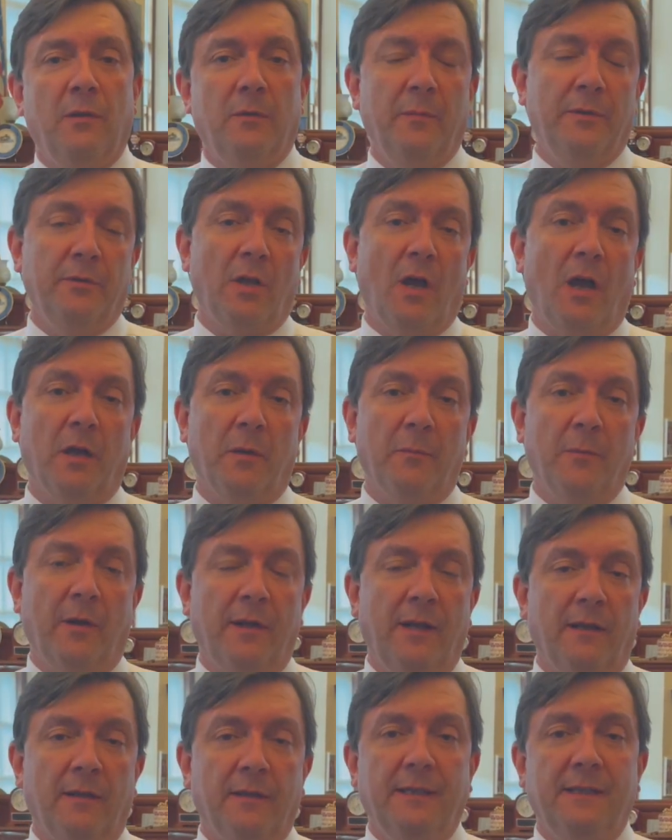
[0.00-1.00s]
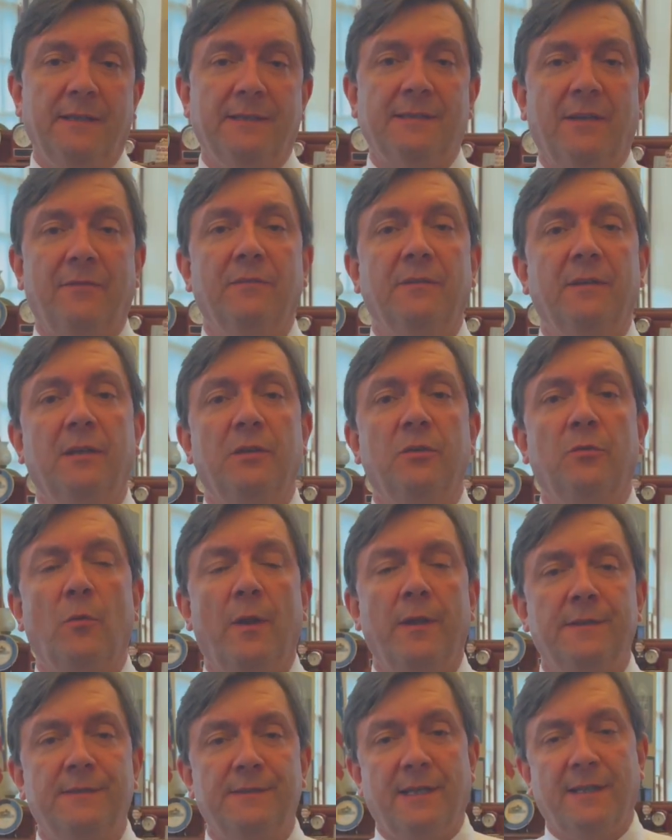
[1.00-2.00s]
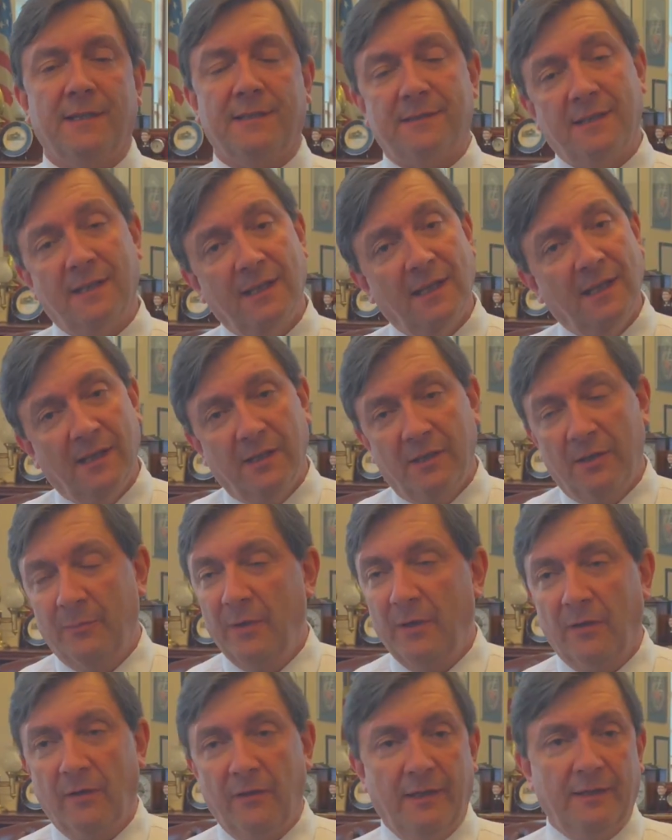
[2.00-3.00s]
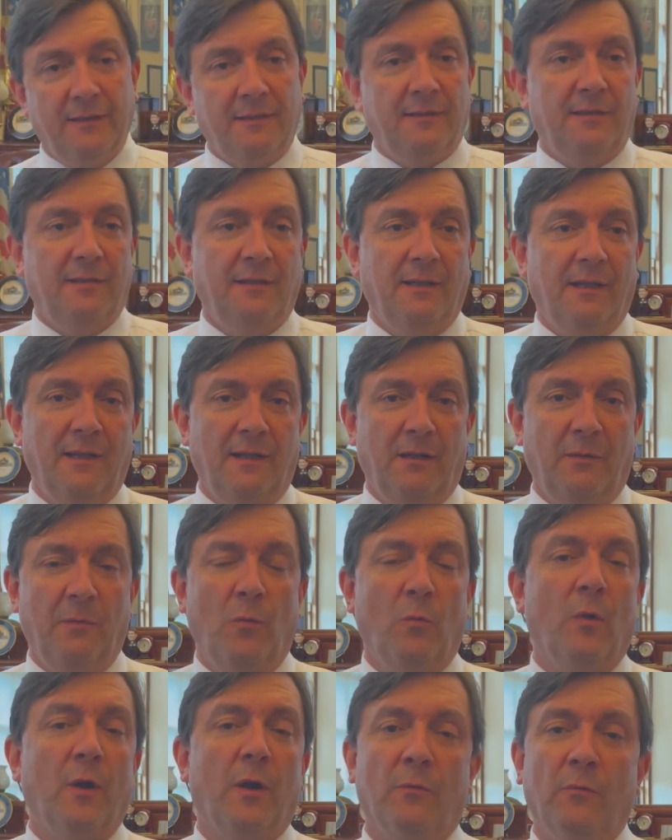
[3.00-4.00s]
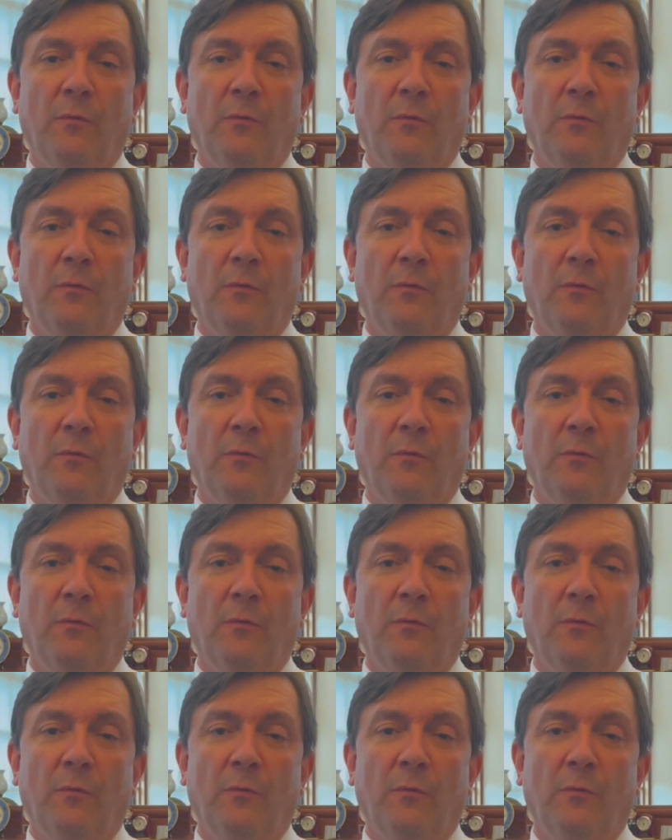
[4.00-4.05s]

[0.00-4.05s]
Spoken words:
We've been talking about LD 1726, the bill that I've been working